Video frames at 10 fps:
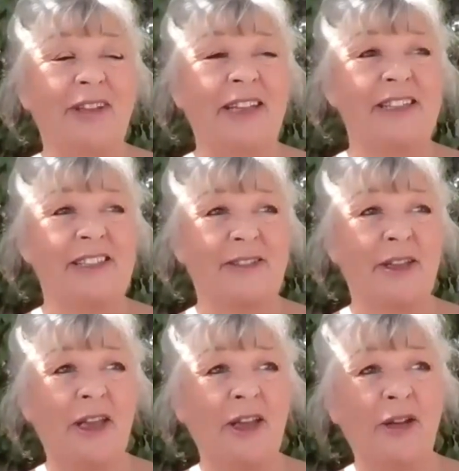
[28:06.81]
It's
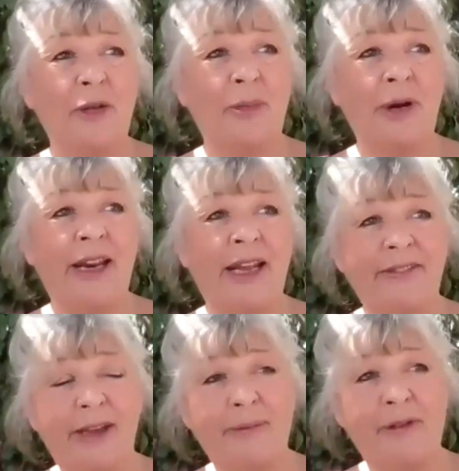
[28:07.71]
the brain
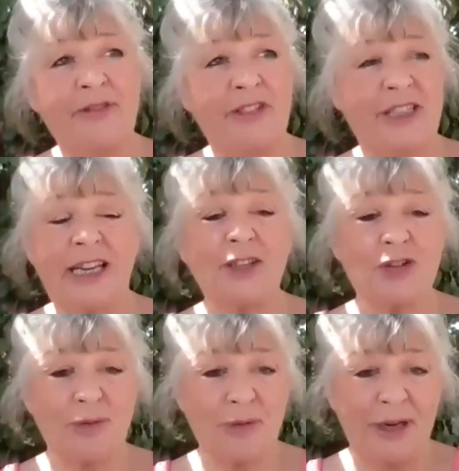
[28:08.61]
having a bit of a
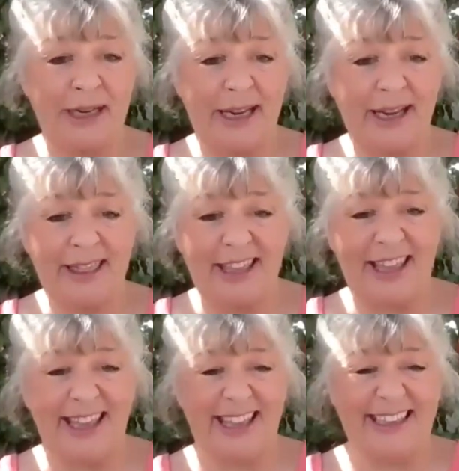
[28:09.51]
tantrum, really, I think.